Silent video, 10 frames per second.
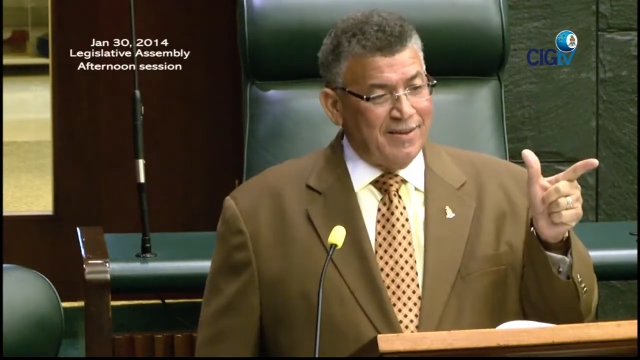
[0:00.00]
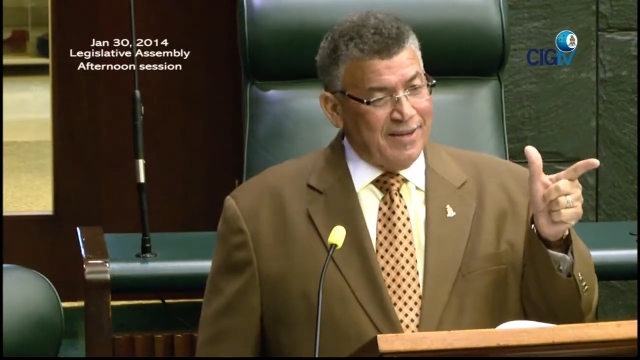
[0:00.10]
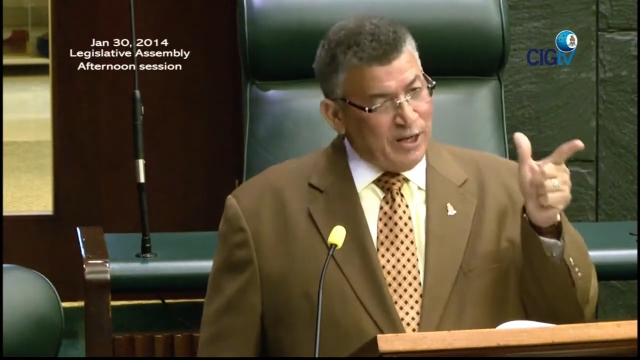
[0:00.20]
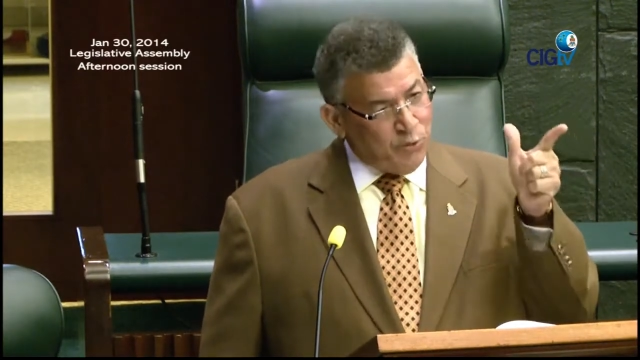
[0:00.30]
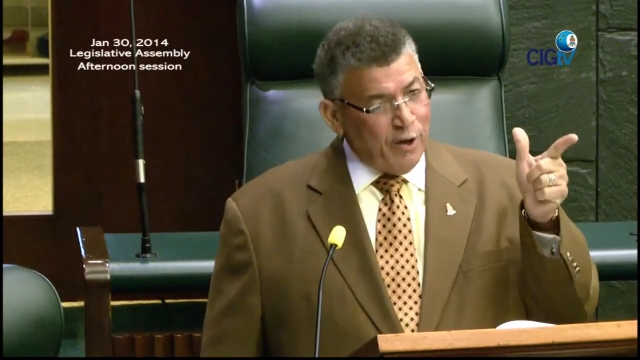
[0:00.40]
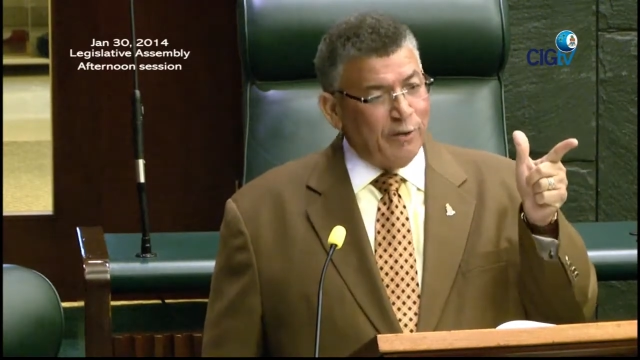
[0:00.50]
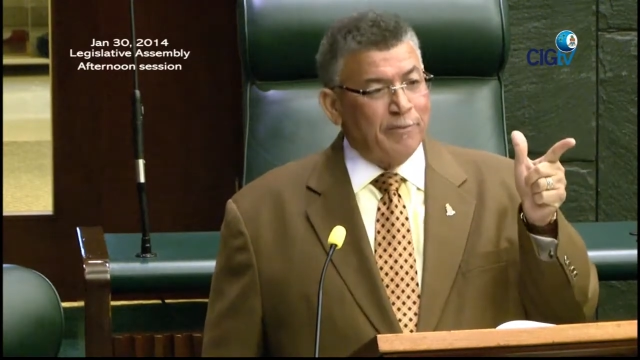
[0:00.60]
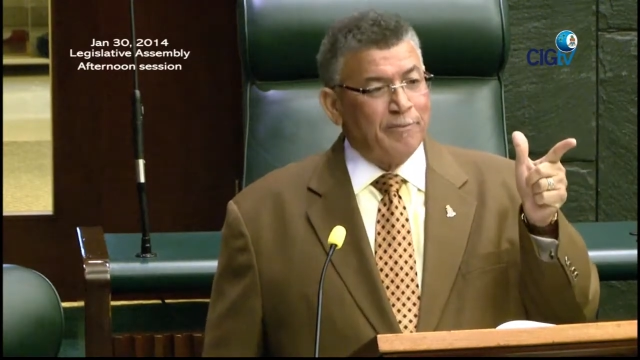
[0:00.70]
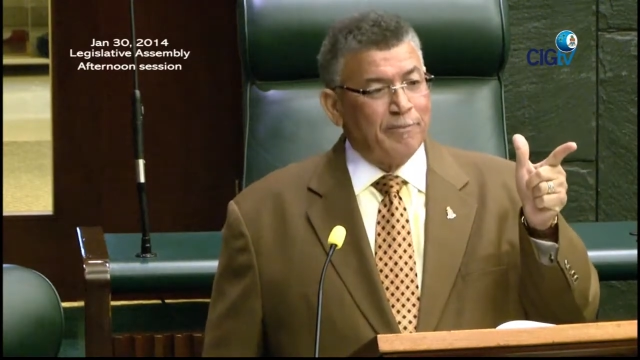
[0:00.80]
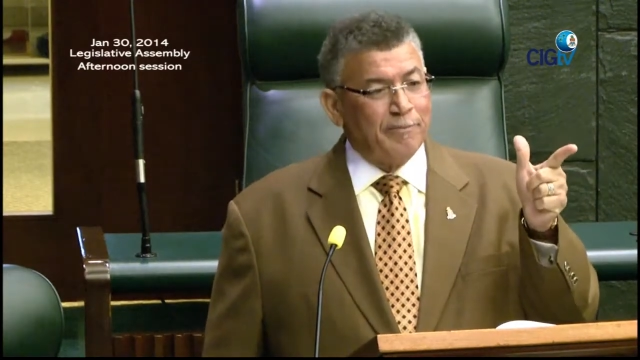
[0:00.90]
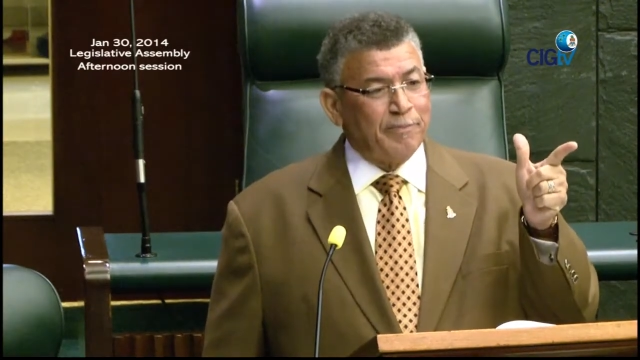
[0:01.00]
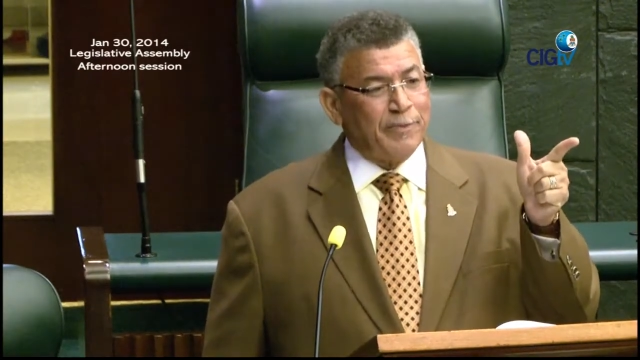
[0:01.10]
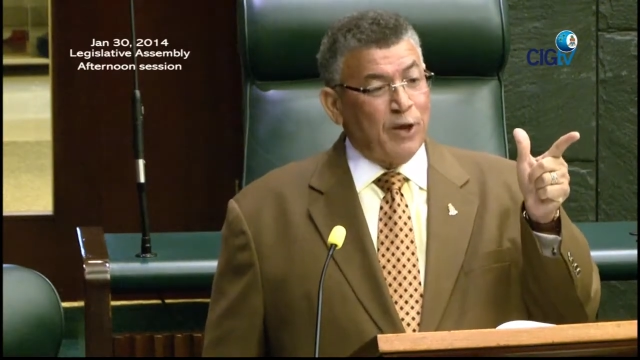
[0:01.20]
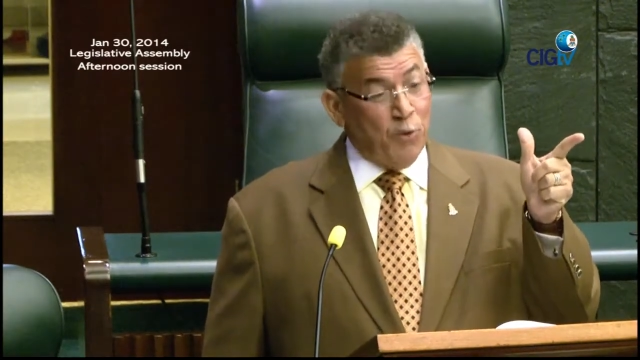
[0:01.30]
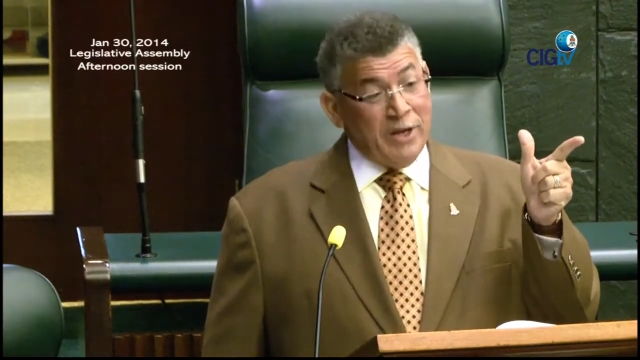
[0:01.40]
there's one
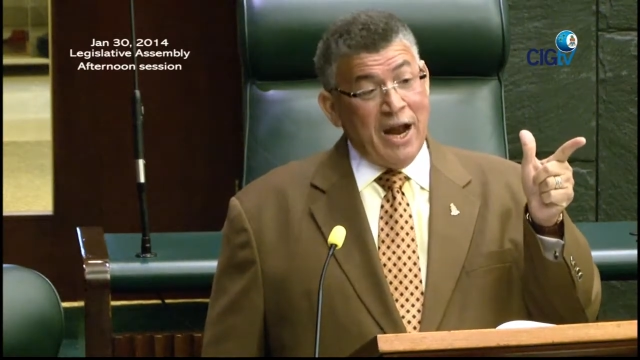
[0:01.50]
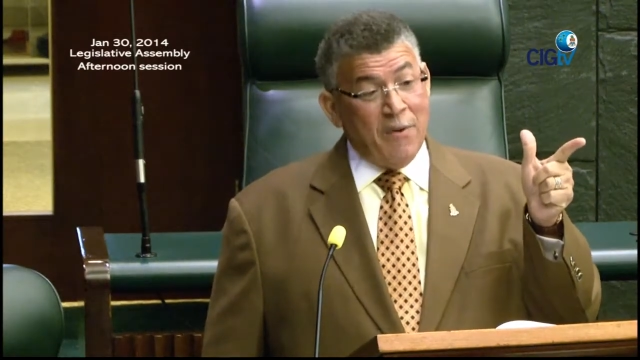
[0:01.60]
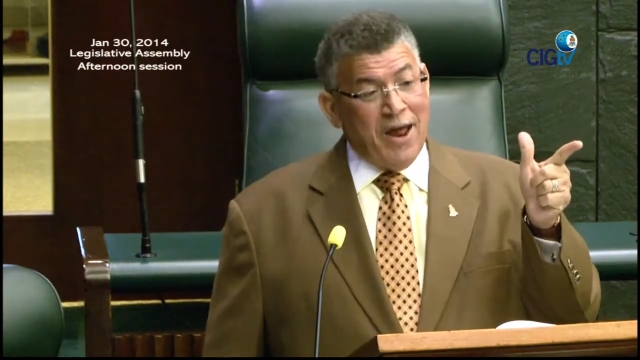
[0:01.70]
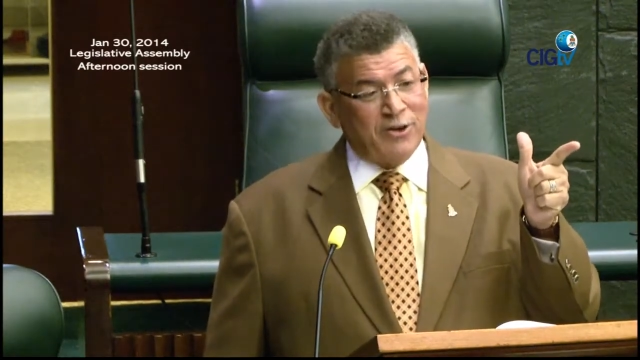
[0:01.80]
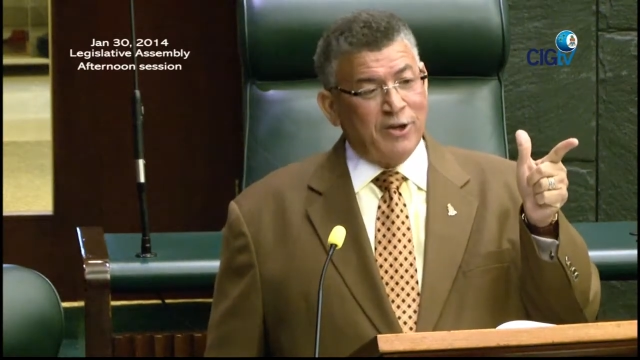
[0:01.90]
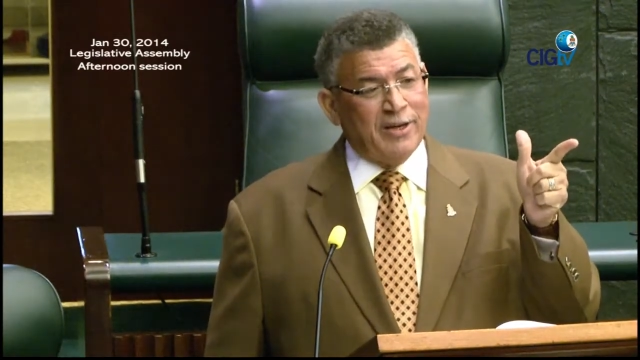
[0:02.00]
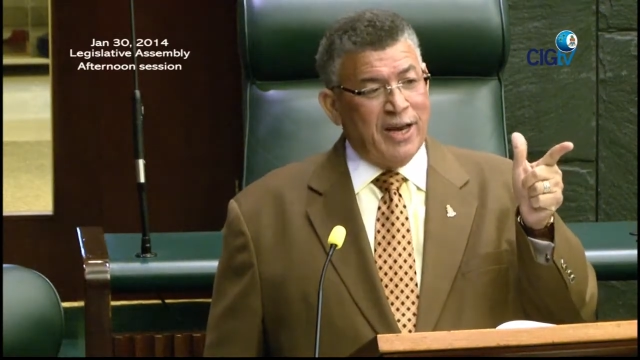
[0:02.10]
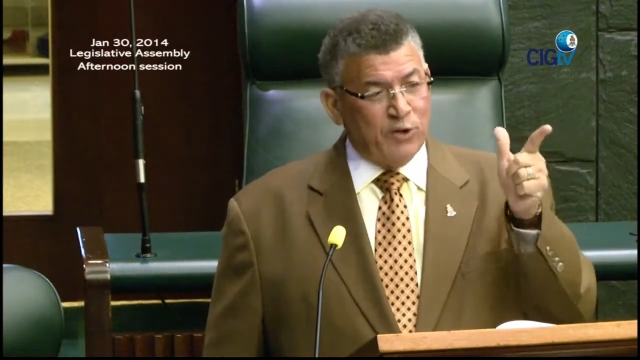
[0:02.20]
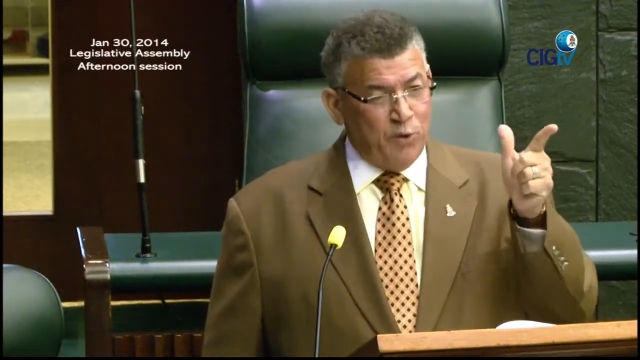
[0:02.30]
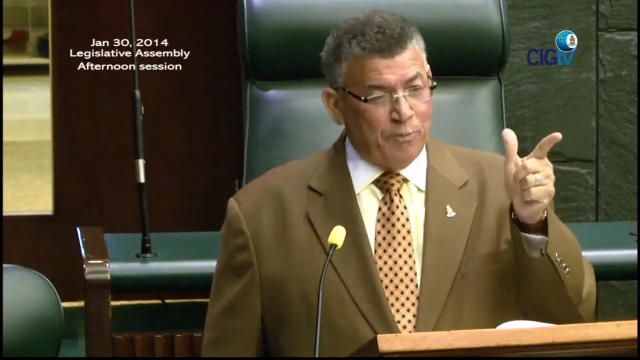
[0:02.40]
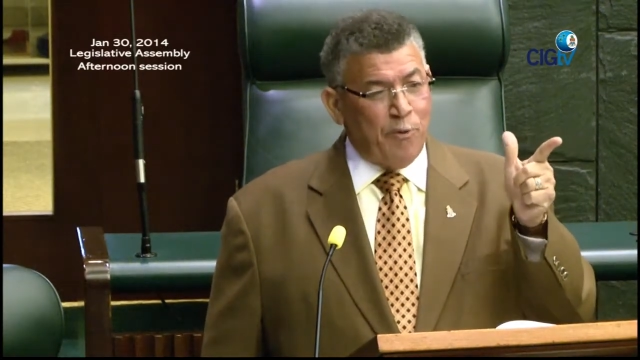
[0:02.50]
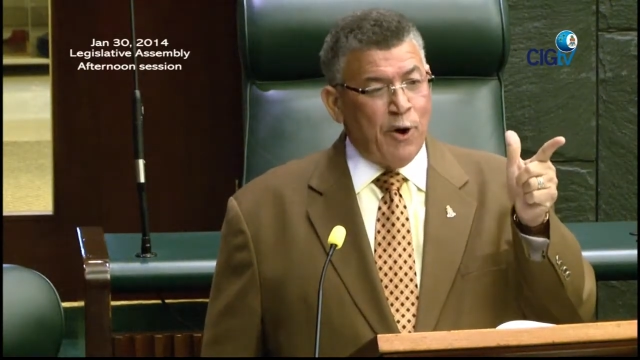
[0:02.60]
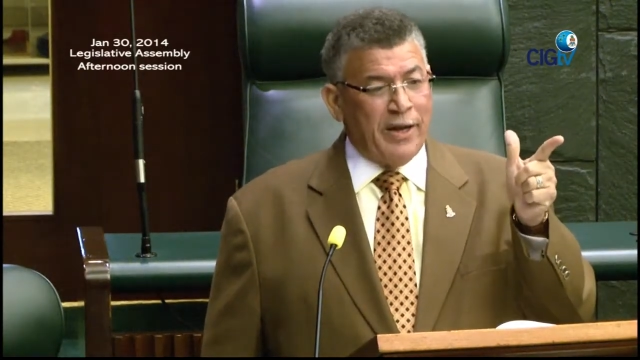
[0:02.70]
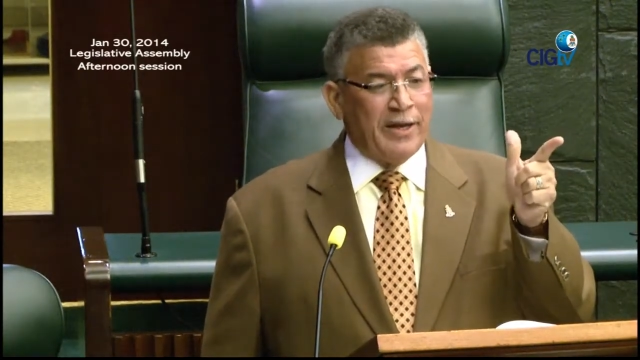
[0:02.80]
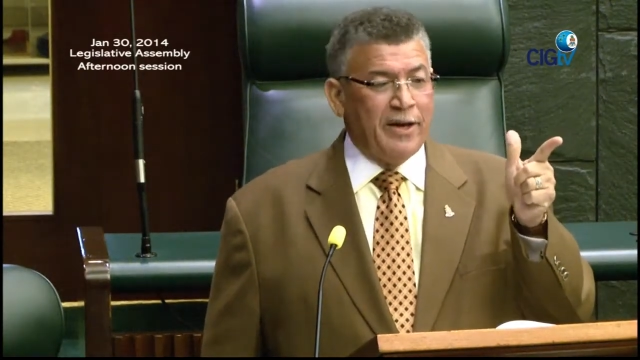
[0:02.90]
in one direction, there's one
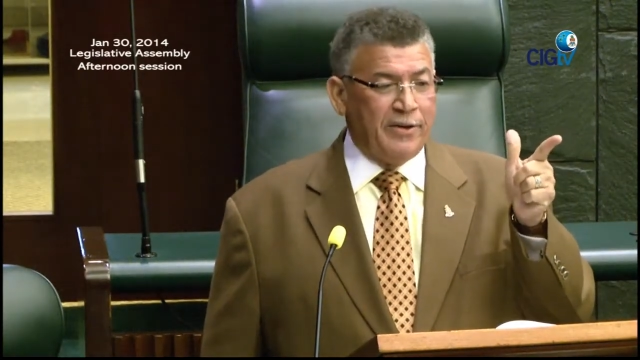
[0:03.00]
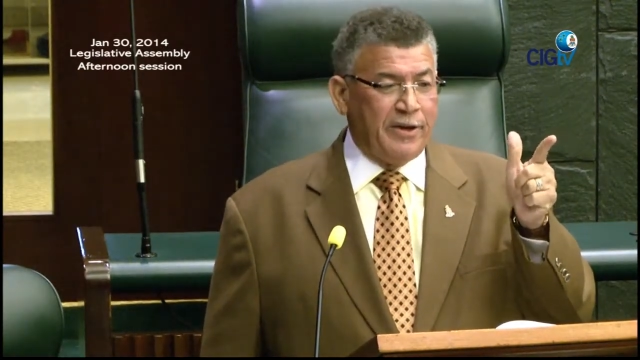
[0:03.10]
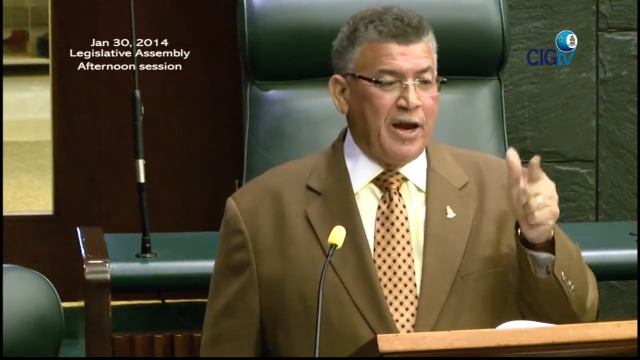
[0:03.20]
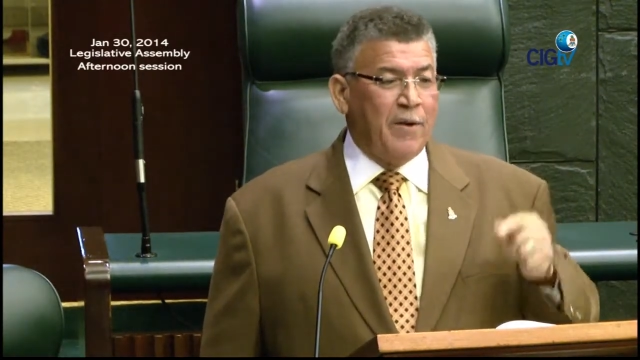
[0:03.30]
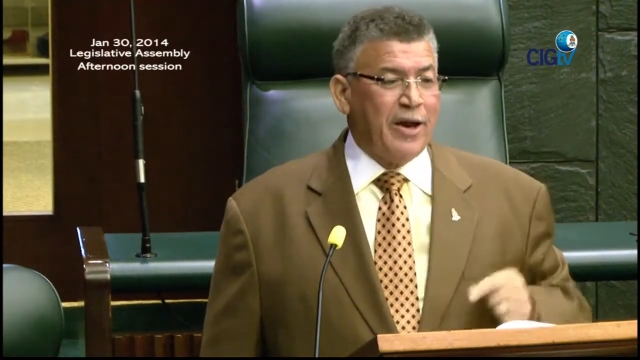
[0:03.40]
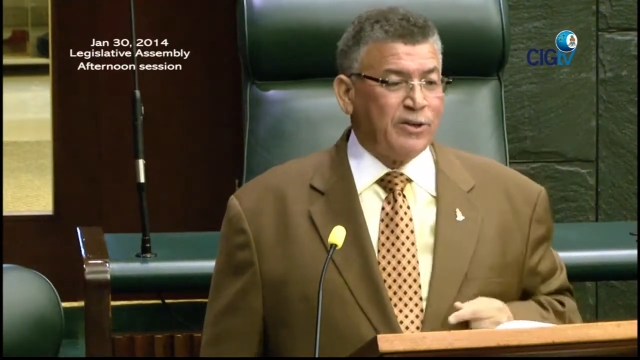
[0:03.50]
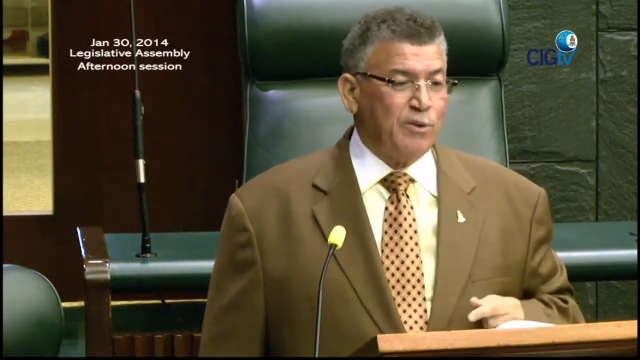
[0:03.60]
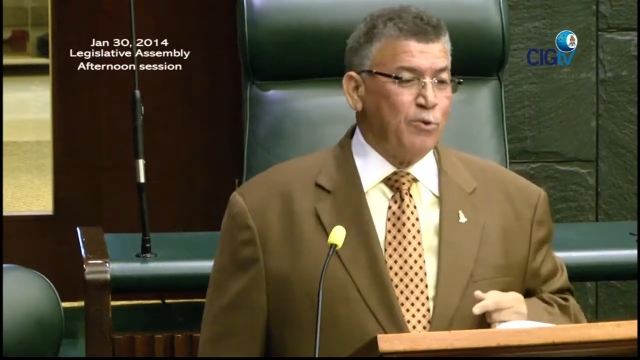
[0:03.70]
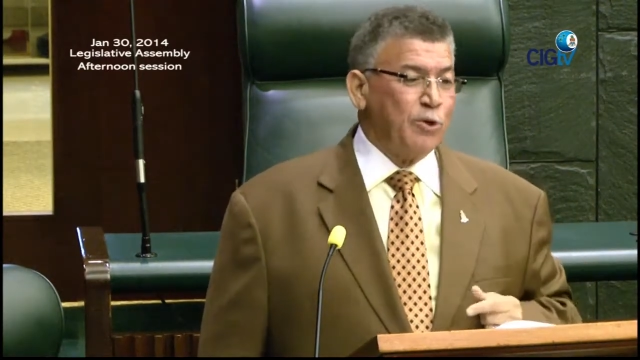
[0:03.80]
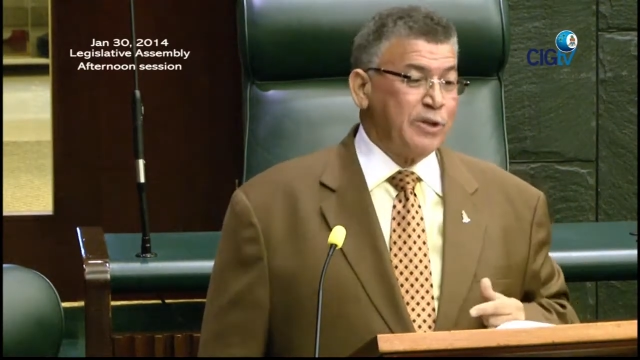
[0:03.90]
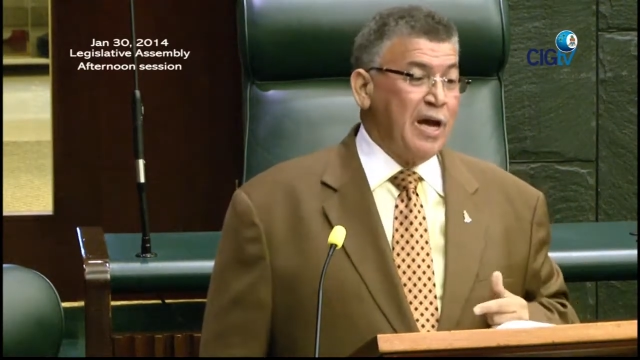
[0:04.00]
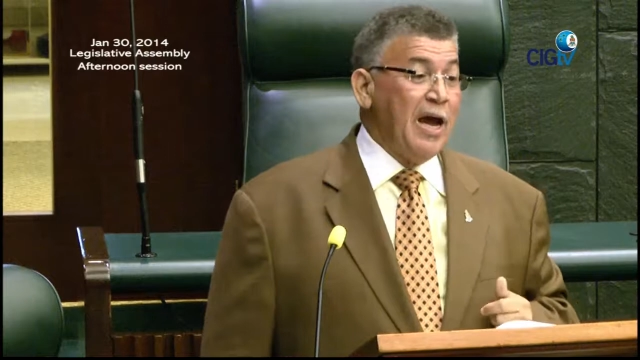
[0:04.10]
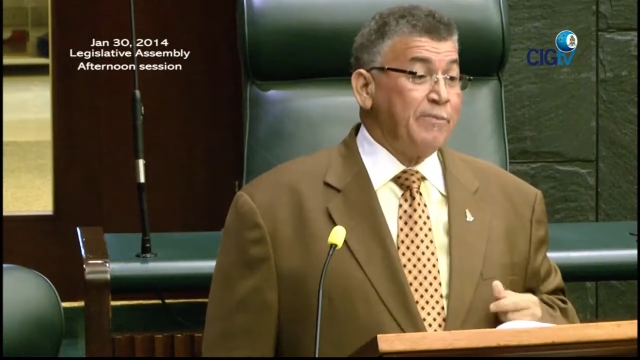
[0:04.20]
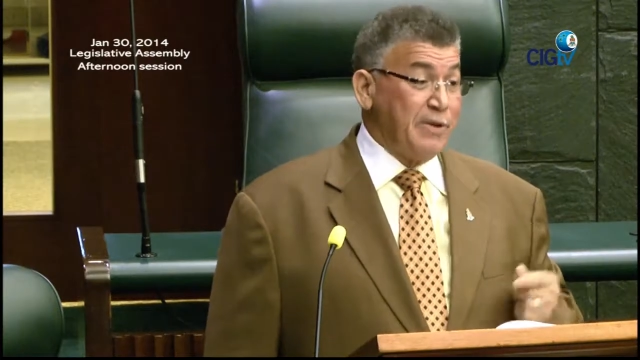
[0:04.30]
pointing in the other direction most times.